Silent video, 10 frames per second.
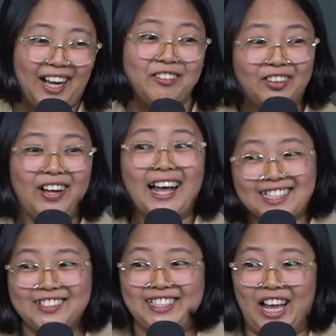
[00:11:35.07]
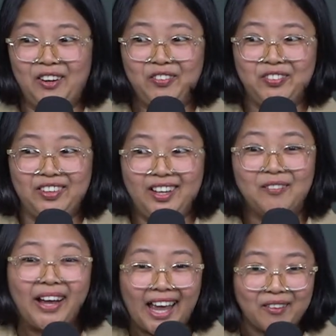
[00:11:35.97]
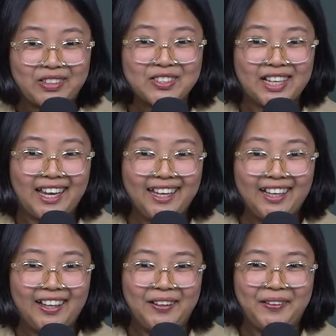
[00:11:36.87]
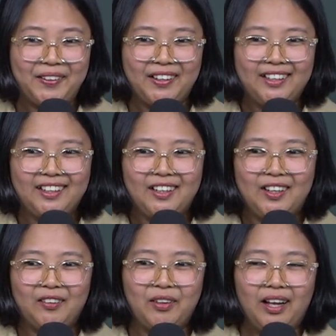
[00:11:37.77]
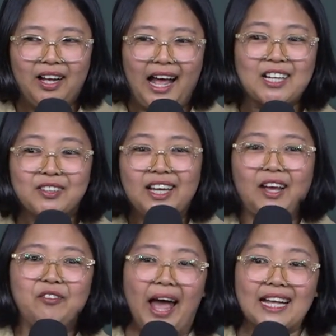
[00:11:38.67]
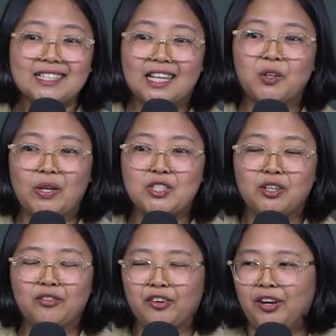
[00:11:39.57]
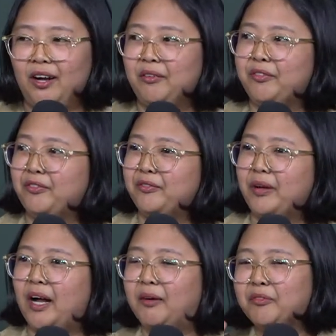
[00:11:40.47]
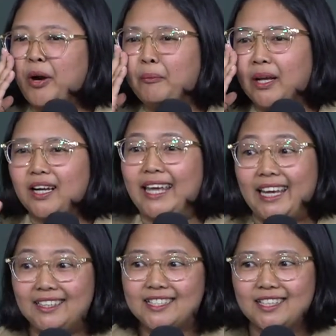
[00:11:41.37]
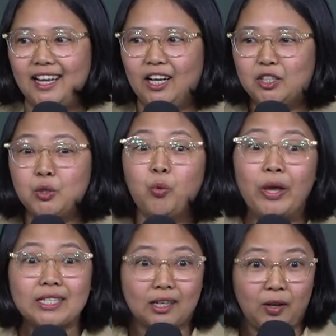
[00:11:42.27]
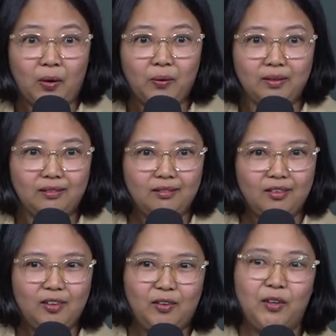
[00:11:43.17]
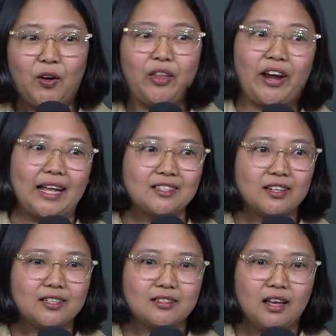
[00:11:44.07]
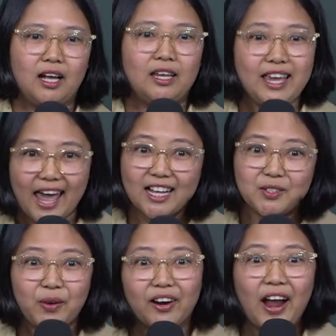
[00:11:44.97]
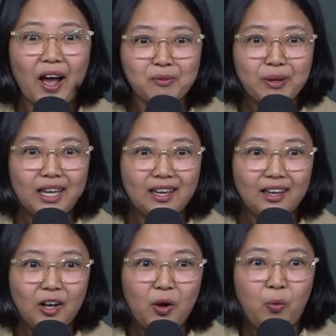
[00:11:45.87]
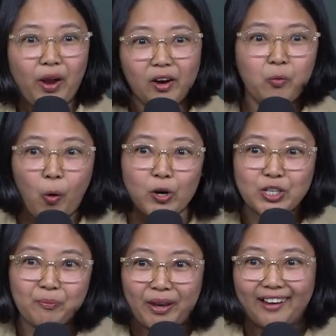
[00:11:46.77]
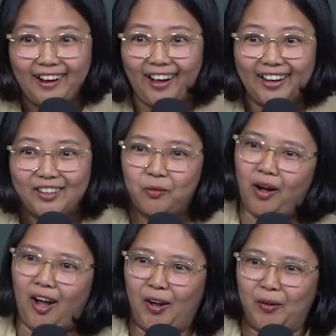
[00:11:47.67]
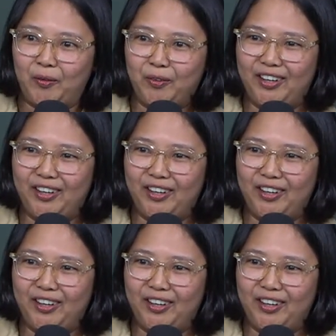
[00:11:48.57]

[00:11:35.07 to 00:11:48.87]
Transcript: Have you asked yourself, Am I happy today? Uh, actually, I've asked that question for, uh, um, from the kids two weeks ago. You know their answers? Yes, we are happy. We are worshiping God. Wow.